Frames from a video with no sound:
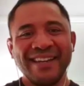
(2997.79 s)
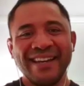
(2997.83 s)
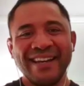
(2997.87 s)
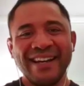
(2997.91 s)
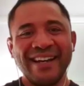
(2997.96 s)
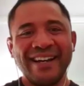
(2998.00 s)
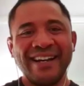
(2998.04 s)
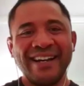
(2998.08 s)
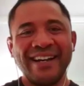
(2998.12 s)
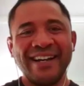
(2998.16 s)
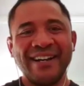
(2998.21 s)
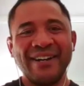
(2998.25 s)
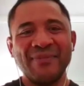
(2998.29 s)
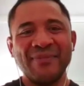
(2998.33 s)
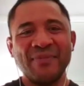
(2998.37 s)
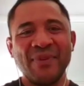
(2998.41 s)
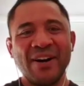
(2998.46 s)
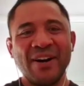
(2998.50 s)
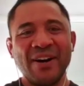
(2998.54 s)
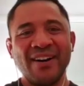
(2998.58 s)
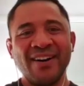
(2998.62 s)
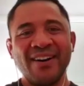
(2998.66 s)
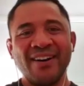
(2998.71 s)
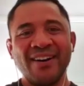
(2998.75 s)

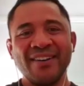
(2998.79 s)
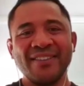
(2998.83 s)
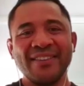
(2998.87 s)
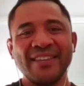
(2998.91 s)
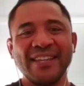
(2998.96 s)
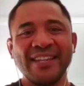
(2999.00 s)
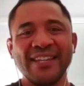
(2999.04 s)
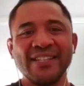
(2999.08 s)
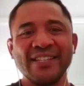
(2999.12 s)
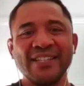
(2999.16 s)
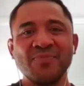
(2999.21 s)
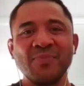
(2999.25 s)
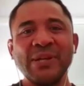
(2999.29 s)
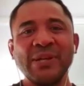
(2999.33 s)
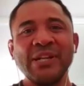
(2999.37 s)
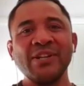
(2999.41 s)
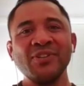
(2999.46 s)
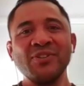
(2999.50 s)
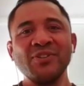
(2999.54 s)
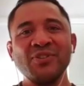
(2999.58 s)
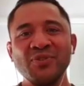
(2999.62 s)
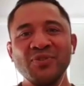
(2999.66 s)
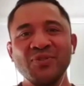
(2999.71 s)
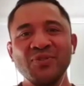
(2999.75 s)
I think it's been a
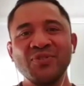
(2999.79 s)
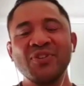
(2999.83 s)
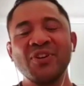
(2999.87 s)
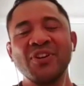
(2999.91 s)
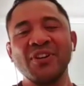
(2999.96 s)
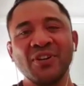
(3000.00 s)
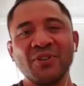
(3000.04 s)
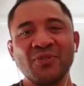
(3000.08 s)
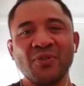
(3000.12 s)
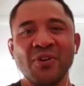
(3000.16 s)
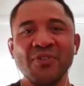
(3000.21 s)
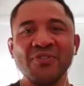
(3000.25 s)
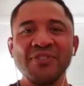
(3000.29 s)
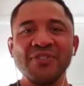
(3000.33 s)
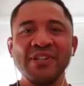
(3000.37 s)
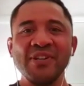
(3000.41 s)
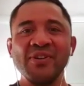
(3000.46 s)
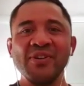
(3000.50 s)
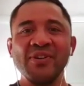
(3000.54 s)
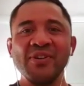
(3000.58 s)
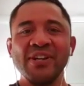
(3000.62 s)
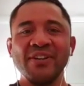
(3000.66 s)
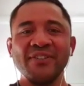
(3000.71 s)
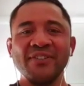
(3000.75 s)
huge kind of growth
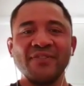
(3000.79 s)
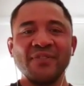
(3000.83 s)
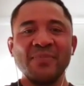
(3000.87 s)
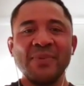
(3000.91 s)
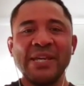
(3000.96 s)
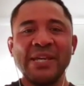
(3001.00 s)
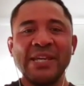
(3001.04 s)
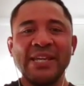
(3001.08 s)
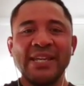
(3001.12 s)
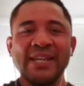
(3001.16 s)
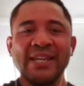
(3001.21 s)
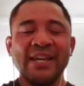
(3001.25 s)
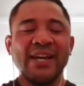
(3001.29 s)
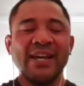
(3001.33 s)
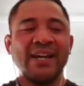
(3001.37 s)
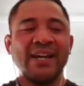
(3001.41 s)
area for me,